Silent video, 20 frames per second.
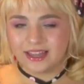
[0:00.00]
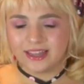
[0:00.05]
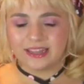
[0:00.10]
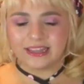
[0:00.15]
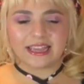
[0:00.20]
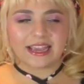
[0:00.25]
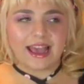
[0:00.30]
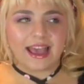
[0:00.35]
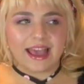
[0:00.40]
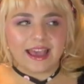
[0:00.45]

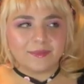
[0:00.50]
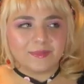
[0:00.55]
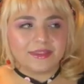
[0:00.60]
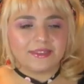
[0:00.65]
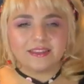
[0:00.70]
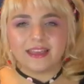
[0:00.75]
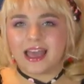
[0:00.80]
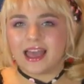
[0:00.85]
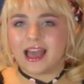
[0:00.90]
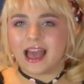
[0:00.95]
Like I'm in
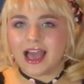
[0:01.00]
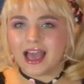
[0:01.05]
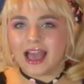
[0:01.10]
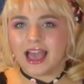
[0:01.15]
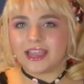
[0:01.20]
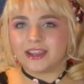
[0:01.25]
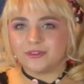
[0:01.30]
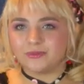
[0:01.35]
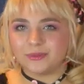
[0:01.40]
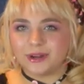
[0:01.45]
that
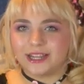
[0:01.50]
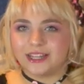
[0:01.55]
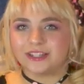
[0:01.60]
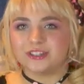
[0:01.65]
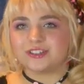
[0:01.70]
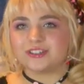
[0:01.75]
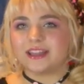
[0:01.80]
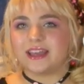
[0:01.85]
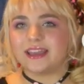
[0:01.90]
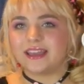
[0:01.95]
height
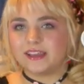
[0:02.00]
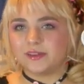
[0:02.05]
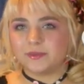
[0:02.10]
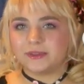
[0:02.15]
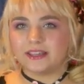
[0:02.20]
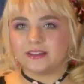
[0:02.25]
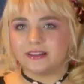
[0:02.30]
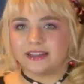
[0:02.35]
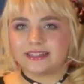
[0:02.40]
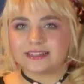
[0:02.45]
range that AP
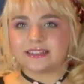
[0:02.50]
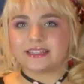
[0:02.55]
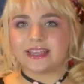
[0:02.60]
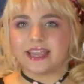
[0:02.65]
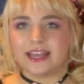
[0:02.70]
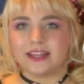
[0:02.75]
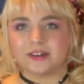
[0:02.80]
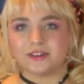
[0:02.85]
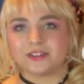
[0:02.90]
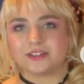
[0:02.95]
likes to
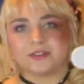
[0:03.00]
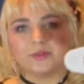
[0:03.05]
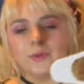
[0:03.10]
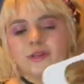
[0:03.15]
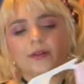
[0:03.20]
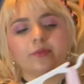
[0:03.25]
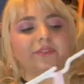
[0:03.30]
cater to, and it was